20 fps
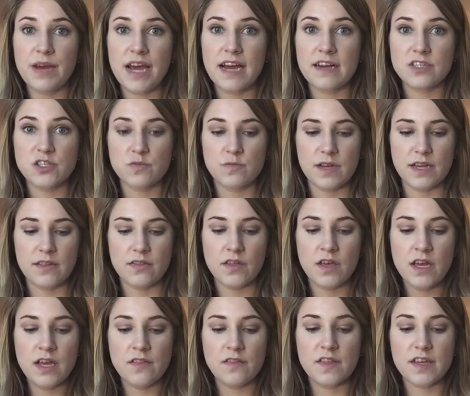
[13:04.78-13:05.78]
match with
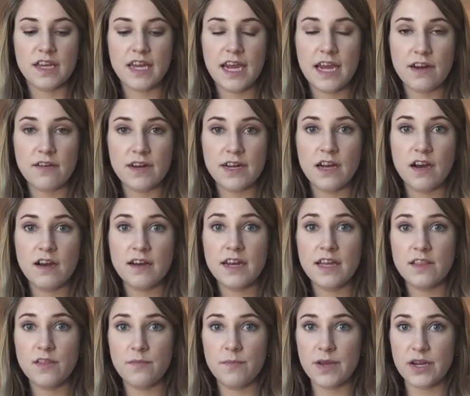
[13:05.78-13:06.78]
the carry-on
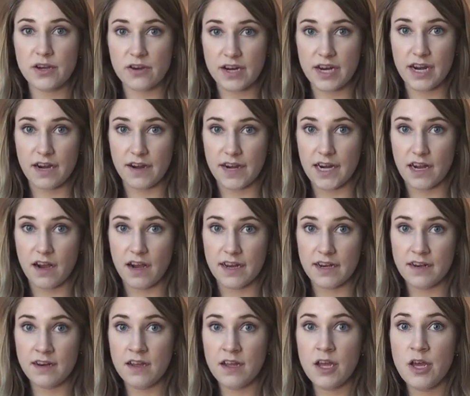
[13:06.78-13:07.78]
and the bigger
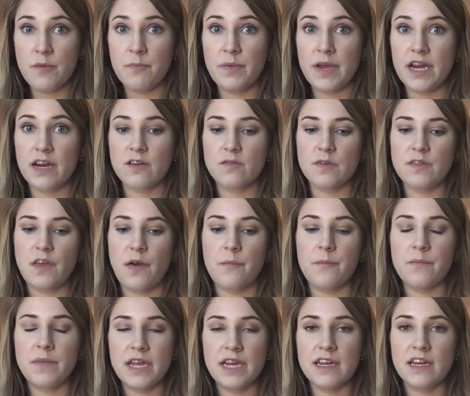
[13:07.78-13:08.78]
carry-on paired with a
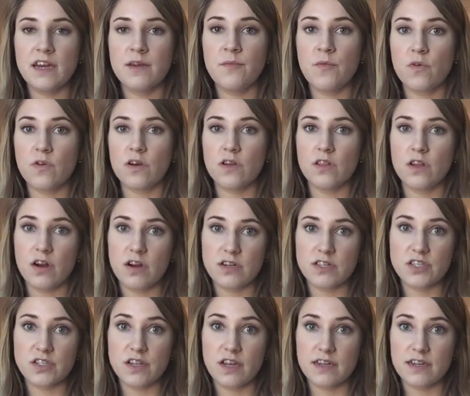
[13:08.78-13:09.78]
medium or a
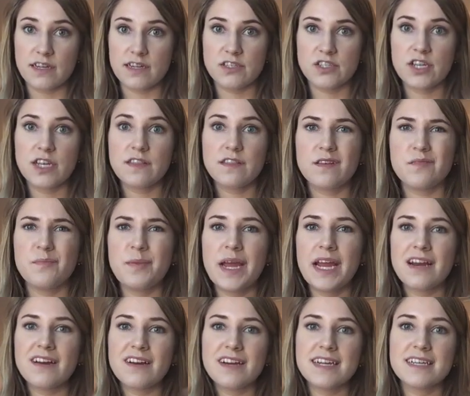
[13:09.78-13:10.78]
large luggage. And the
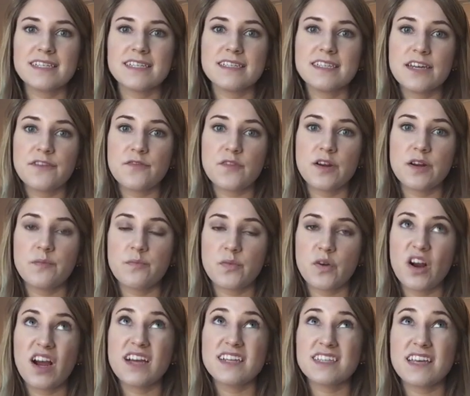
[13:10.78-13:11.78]
pairings differ in
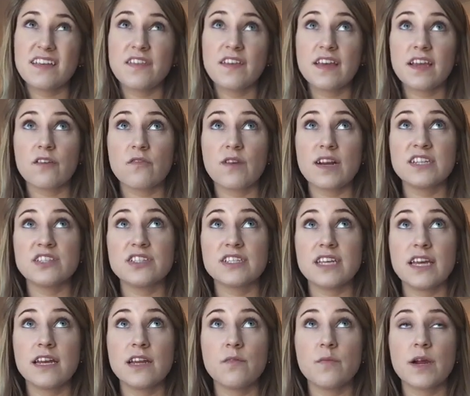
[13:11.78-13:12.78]
price. I think it ranges
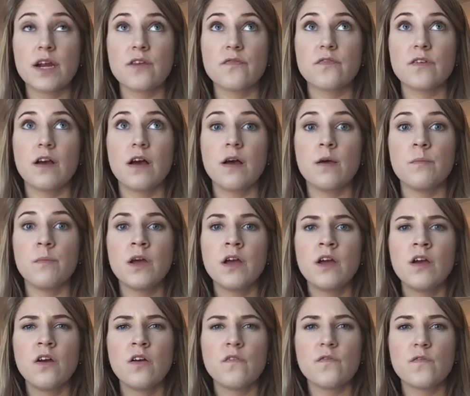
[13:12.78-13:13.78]
anywhere from
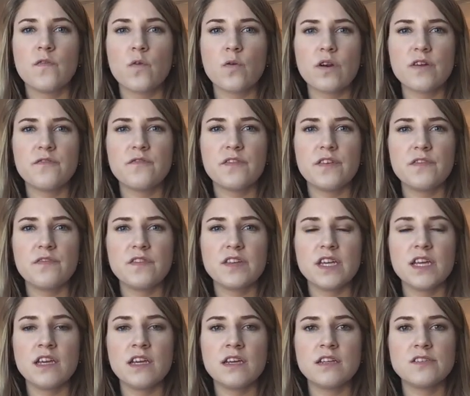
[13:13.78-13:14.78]

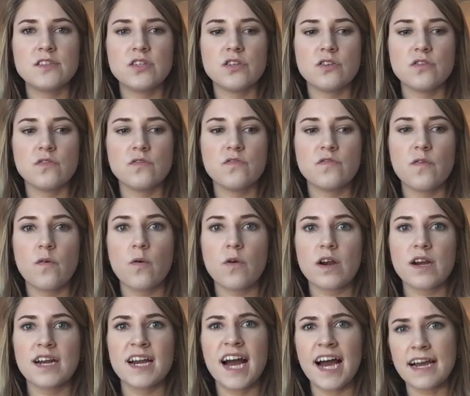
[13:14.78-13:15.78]
$450 to $495
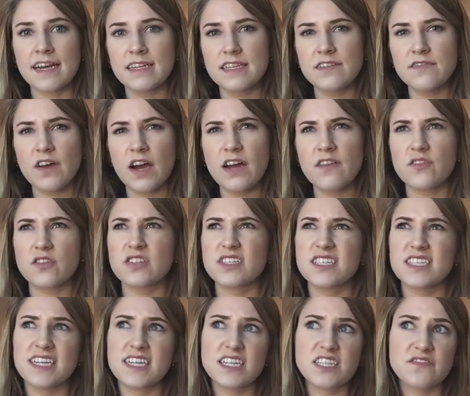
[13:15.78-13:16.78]
or
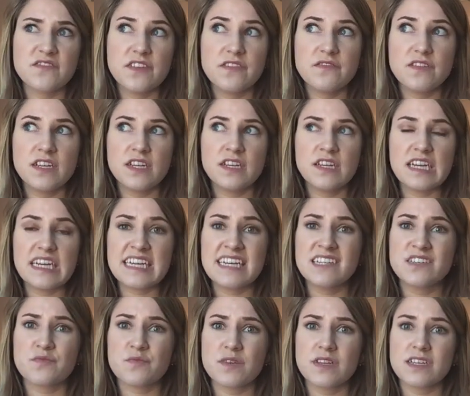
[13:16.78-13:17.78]
$650. It
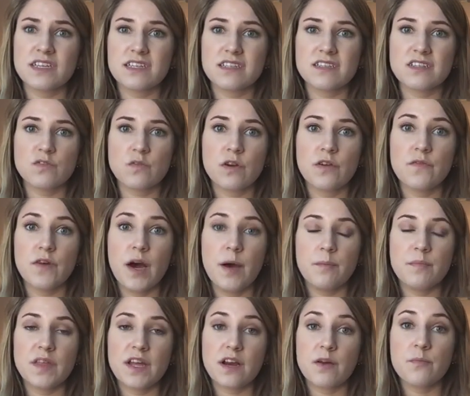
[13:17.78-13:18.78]
gets really sort of
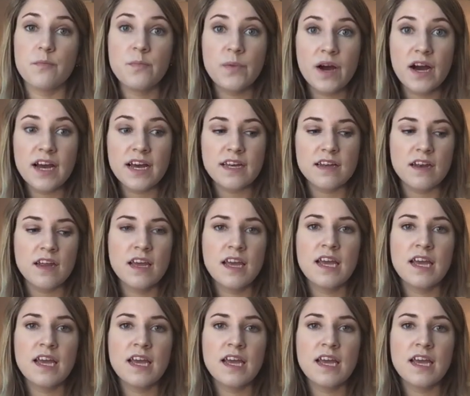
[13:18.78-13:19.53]
up there, but